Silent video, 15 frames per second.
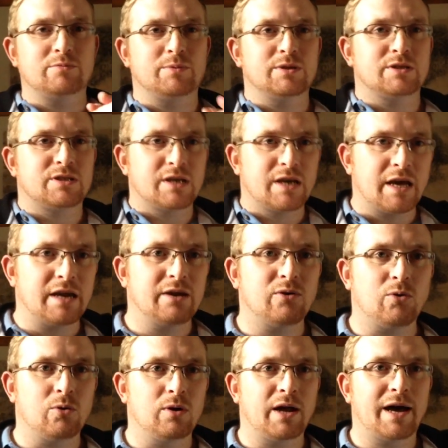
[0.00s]
but it's to get it
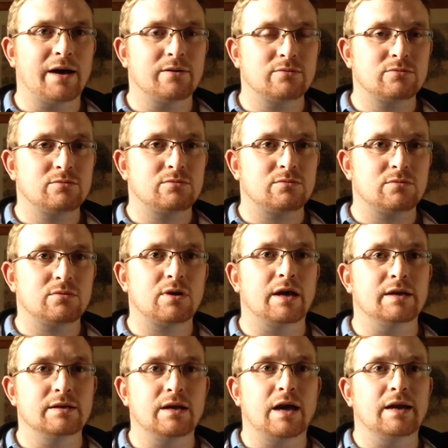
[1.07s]
all out
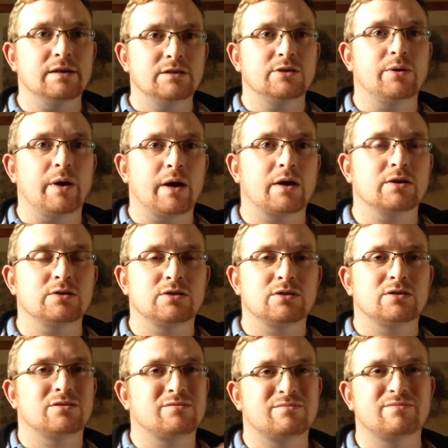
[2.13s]
and do it,
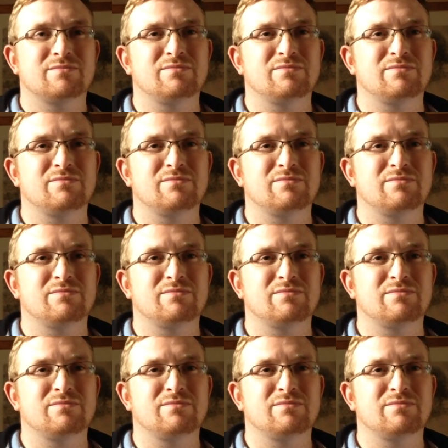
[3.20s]
because,